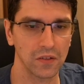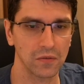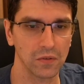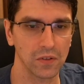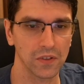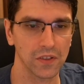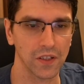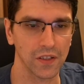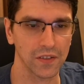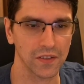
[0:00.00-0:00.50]
It
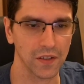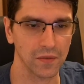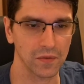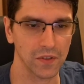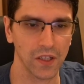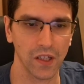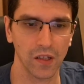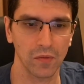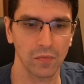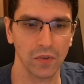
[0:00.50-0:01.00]
will take some
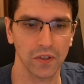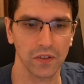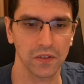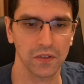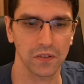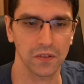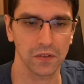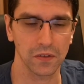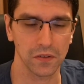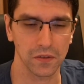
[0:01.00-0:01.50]
time, but
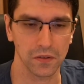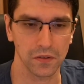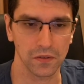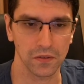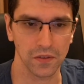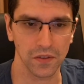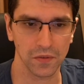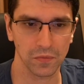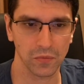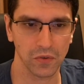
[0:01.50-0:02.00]

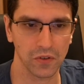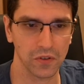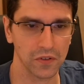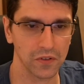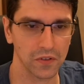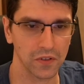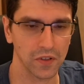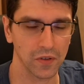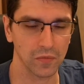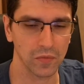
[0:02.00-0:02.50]
this
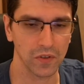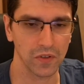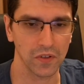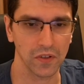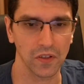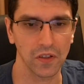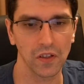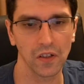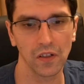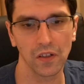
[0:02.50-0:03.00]
pawn can
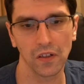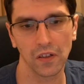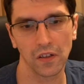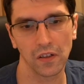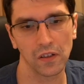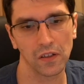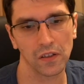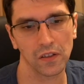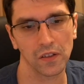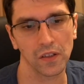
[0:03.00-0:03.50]
be
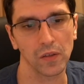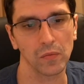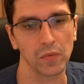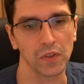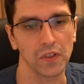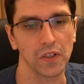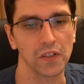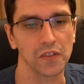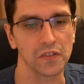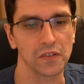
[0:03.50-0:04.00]

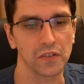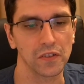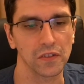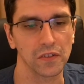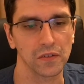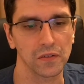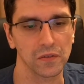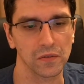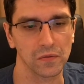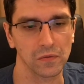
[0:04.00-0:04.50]

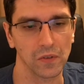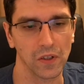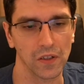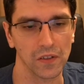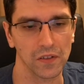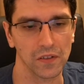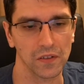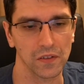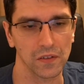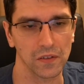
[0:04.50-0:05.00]
dangerous
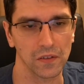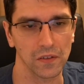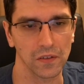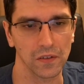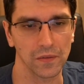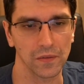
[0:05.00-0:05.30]
once